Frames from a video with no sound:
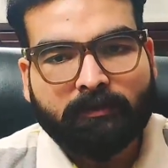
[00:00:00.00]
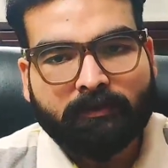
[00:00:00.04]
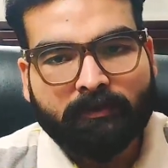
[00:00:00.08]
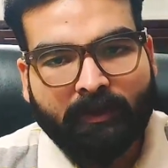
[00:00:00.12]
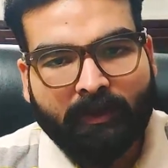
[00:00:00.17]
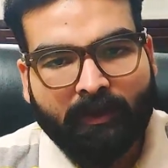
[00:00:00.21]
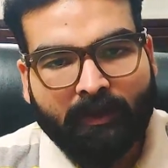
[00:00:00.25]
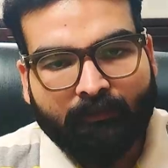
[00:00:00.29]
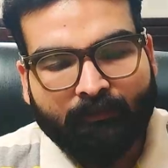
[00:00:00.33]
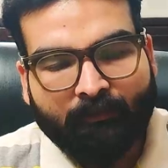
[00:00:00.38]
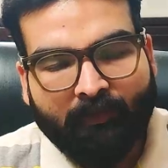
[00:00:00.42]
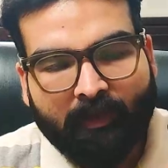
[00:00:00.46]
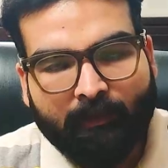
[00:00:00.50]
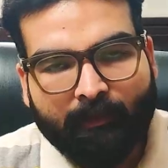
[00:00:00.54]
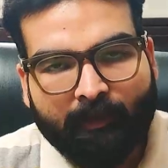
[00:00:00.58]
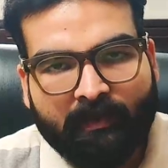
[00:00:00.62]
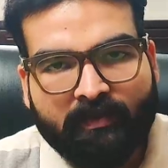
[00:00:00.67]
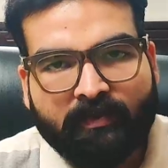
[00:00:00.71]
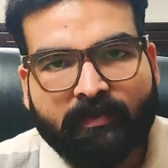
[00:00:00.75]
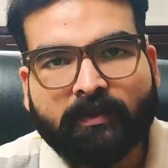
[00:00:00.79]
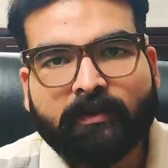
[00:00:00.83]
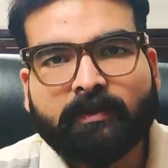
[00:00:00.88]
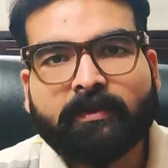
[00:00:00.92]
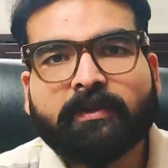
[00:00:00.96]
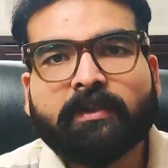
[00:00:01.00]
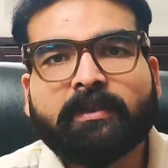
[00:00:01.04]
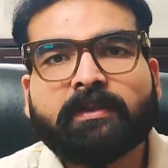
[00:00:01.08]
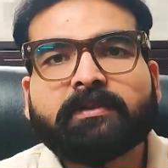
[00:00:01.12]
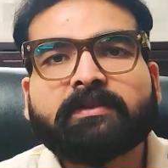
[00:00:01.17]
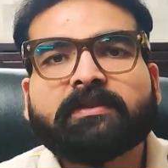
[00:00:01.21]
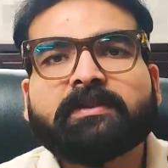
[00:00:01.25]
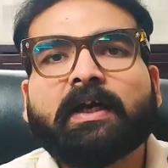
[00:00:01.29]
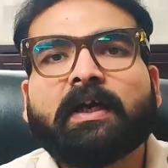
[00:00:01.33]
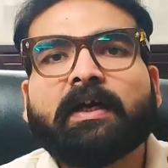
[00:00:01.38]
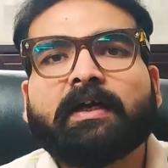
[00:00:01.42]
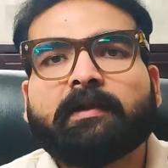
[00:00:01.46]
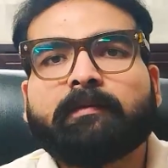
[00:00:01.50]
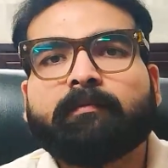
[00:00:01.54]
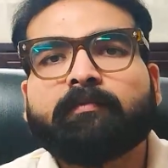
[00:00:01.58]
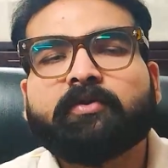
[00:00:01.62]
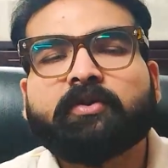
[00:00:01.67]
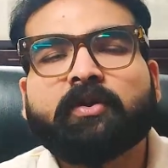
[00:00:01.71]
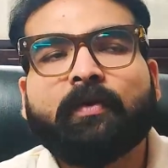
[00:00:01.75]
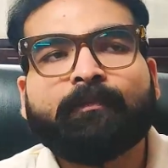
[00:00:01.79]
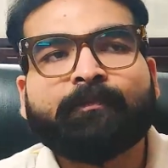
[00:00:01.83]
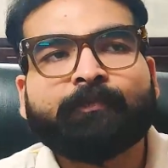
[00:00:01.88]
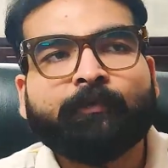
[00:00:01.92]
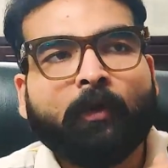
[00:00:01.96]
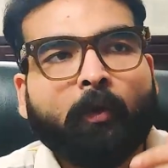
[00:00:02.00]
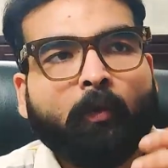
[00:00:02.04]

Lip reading: there will be certain times